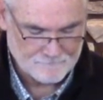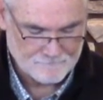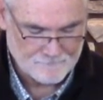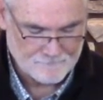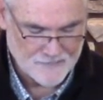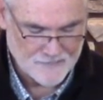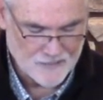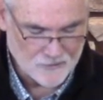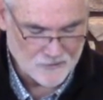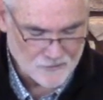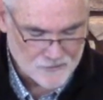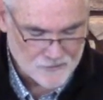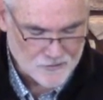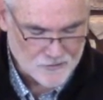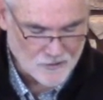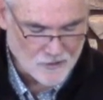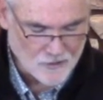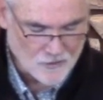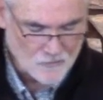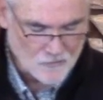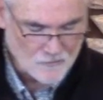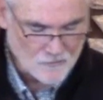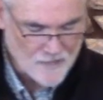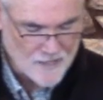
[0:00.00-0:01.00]
He looked
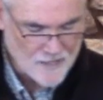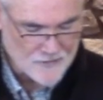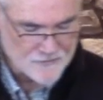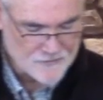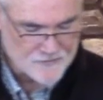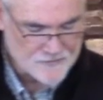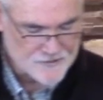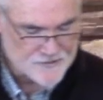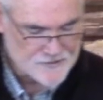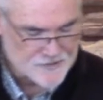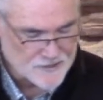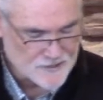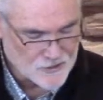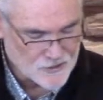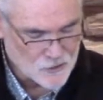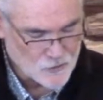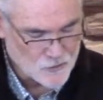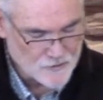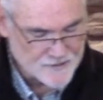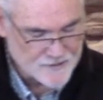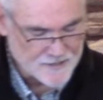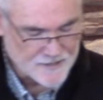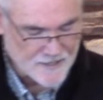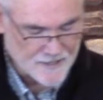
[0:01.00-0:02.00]
all around to see
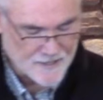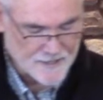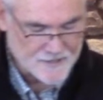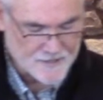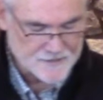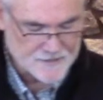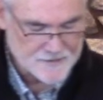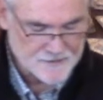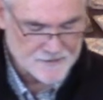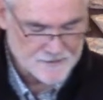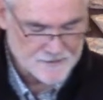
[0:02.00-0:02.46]
who had done it.